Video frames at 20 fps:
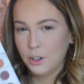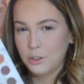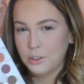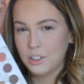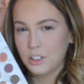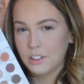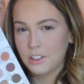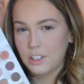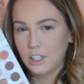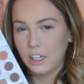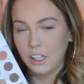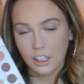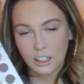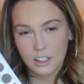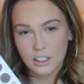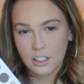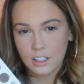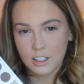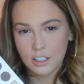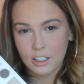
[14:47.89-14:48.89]
since it is
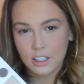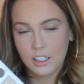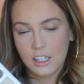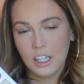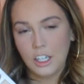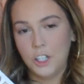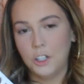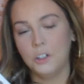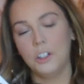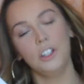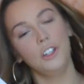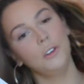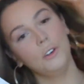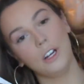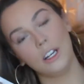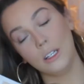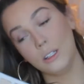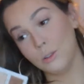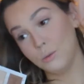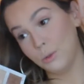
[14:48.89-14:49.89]
discontinued and you
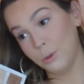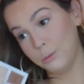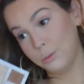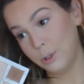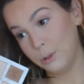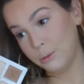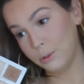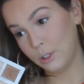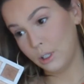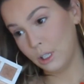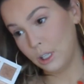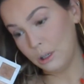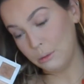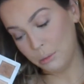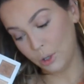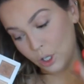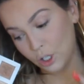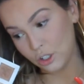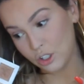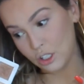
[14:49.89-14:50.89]
guys won't be able to like
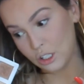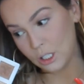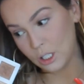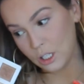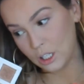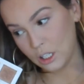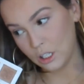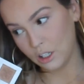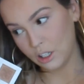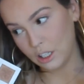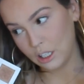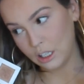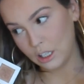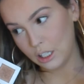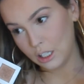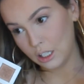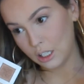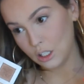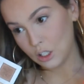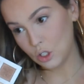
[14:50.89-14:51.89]
purchase it or
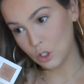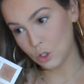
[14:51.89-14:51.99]
anything.